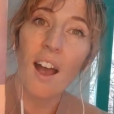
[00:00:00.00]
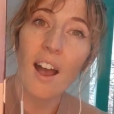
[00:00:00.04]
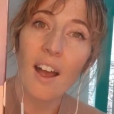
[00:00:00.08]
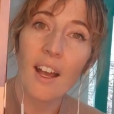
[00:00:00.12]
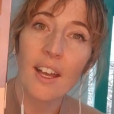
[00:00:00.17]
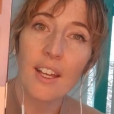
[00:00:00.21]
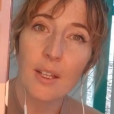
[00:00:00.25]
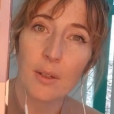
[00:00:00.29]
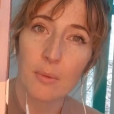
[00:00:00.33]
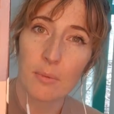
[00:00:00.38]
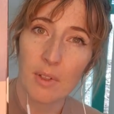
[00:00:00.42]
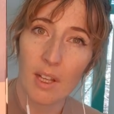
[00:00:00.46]

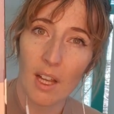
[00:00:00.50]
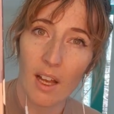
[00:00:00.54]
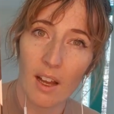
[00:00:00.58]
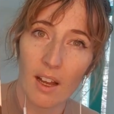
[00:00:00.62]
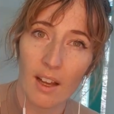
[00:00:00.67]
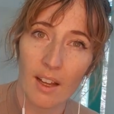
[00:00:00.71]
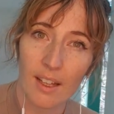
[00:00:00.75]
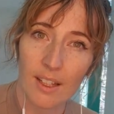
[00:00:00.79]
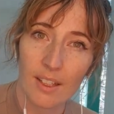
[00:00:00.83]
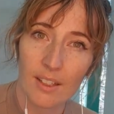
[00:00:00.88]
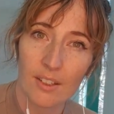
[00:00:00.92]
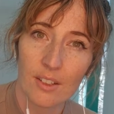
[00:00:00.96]
I am
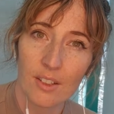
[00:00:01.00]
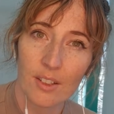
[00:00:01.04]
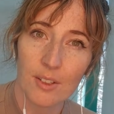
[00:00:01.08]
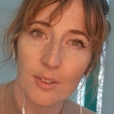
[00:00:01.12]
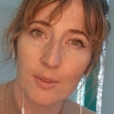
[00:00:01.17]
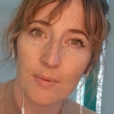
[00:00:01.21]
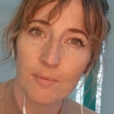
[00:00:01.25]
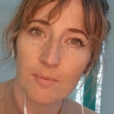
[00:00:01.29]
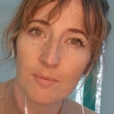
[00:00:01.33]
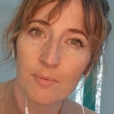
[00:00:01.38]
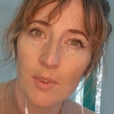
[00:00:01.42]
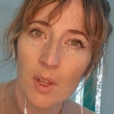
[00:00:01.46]
kind
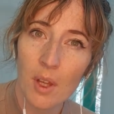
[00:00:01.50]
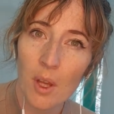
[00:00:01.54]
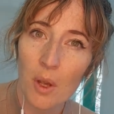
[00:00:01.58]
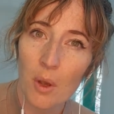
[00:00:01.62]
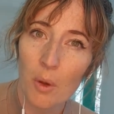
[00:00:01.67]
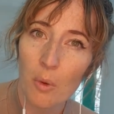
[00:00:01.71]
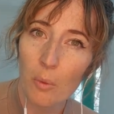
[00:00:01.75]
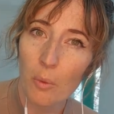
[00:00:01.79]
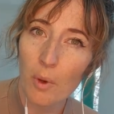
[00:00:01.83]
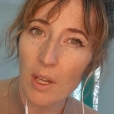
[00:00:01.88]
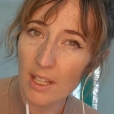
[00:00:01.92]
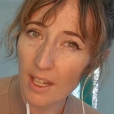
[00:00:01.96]

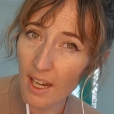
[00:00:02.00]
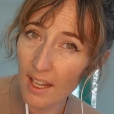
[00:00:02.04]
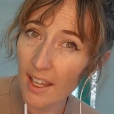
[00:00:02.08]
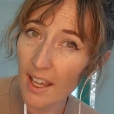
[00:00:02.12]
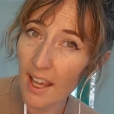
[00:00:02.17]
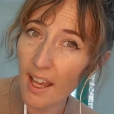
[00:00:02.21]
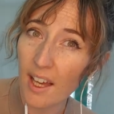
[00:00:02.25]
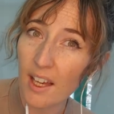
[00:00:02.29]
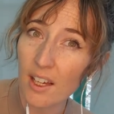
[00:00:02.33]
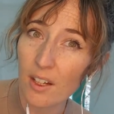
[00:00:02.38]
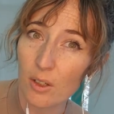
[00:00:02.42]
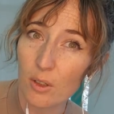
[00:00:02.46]
when I
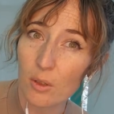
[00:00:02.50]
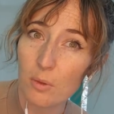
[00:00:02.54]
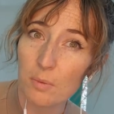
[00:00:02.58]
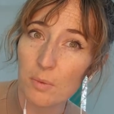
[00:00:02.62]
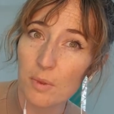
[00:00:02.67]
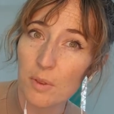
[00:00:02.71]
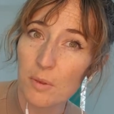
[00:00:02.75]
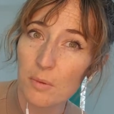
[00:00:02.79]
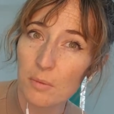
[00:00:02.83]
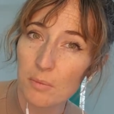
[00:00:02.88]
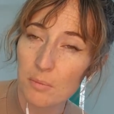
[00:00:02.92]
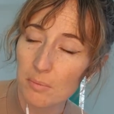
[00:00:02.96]

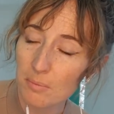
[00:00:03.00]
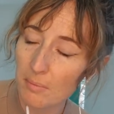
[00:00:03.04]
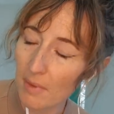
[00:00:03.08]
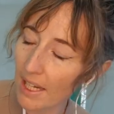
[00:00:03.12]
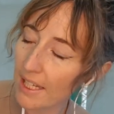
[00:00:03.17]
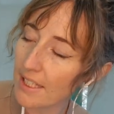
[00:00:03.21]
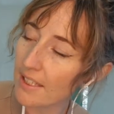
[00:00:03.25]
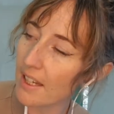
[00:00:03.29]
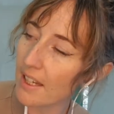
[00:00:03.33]
help my